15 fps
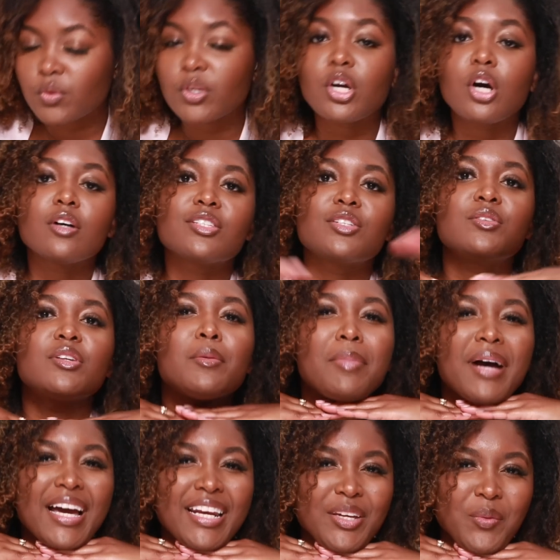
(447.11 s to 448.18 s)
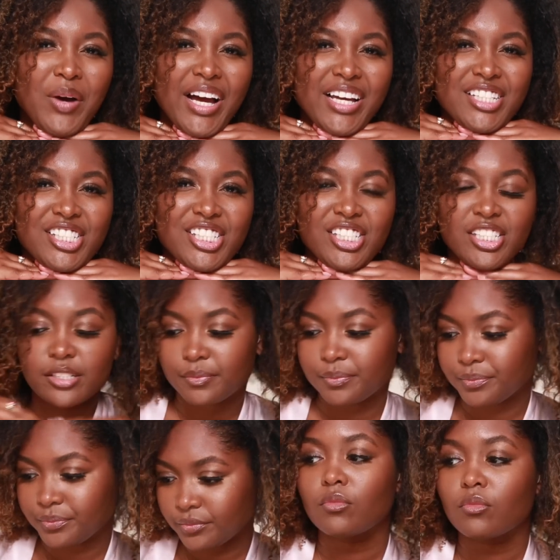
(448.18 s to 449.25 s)
we go to the body wash.
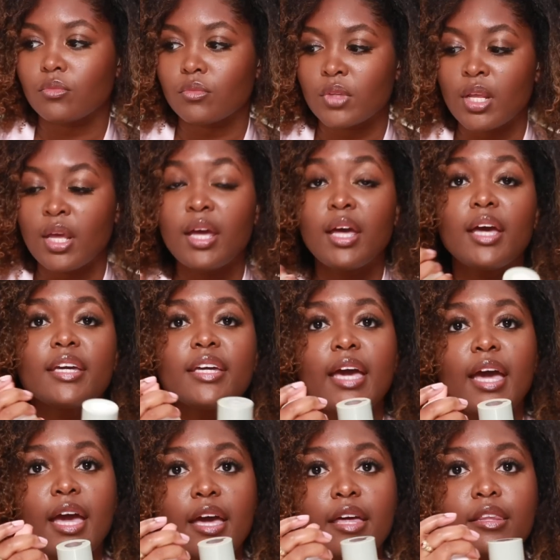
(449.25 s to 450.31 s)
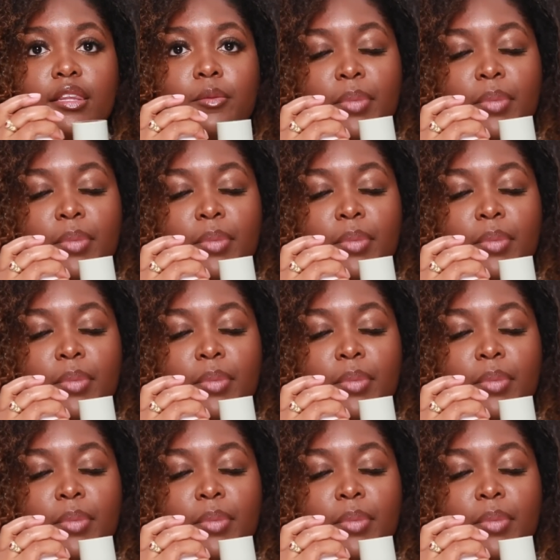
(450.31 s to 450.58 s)
Again, the